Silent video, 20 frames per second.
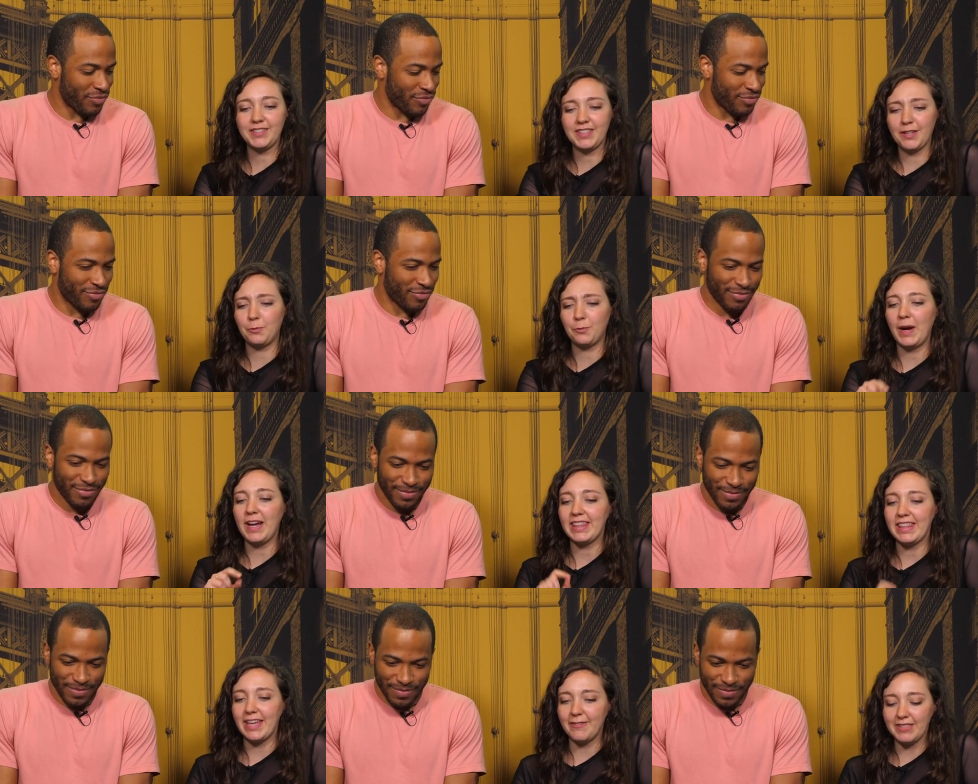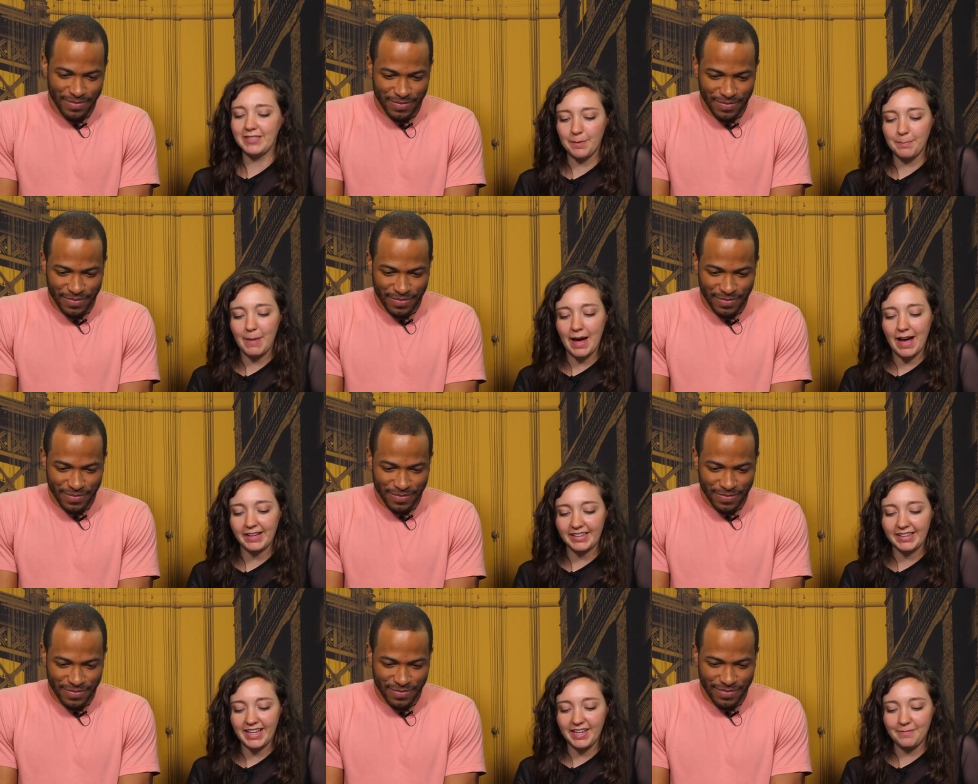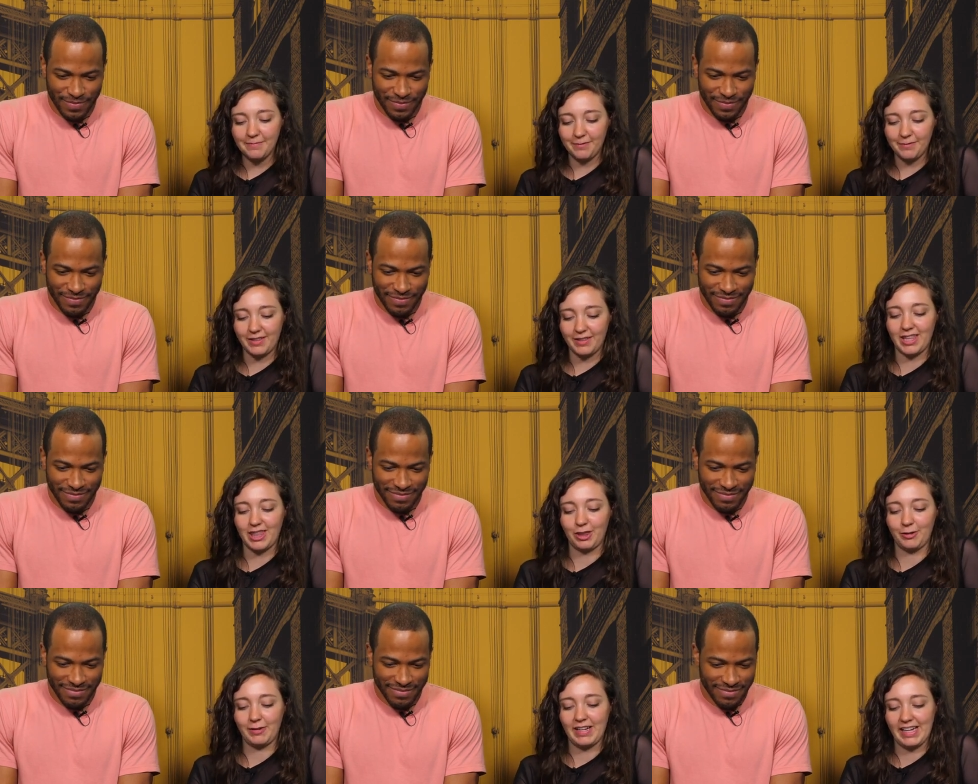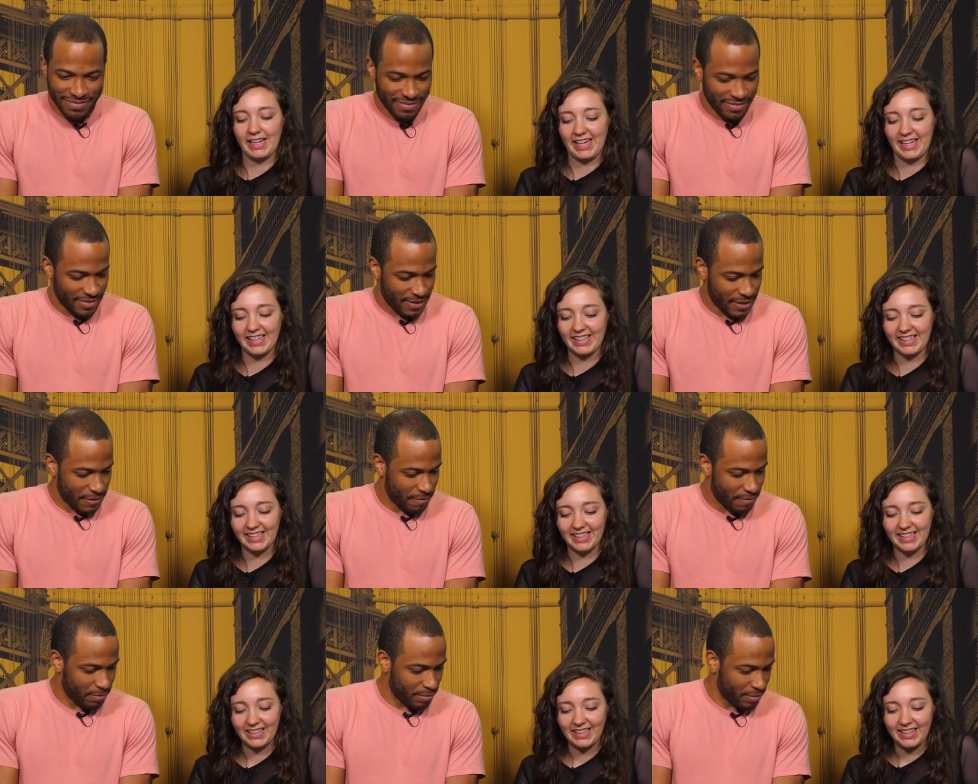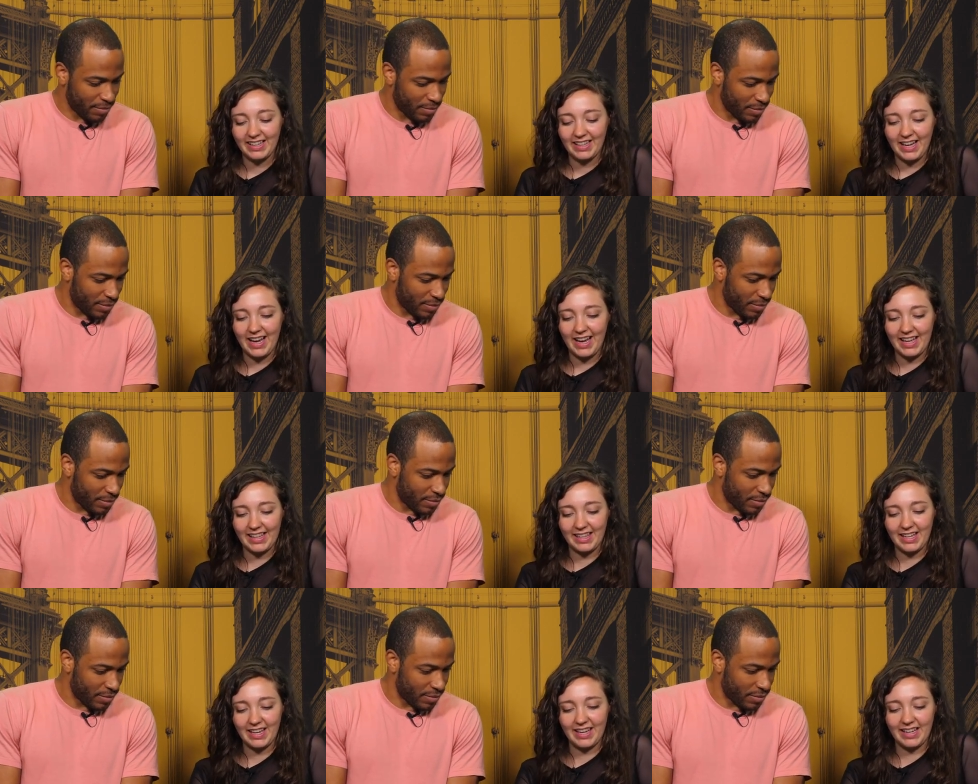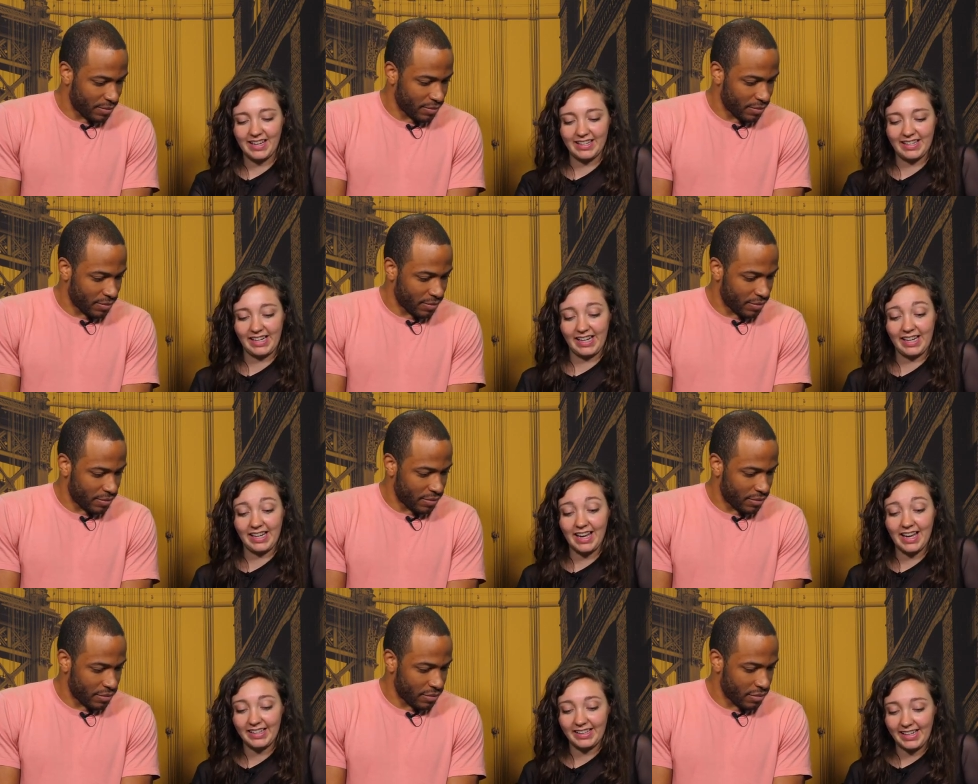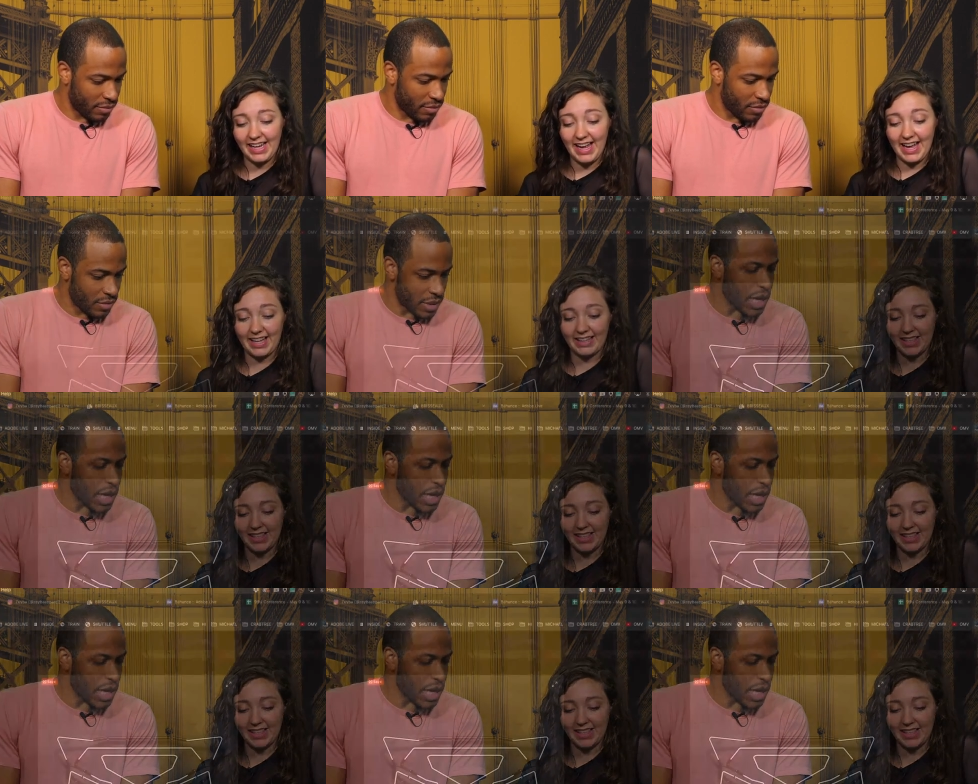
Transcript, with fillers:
Speaker 1: said, wait, that was a mock up for the 3D. Uh, the neon, yeah. Yeah,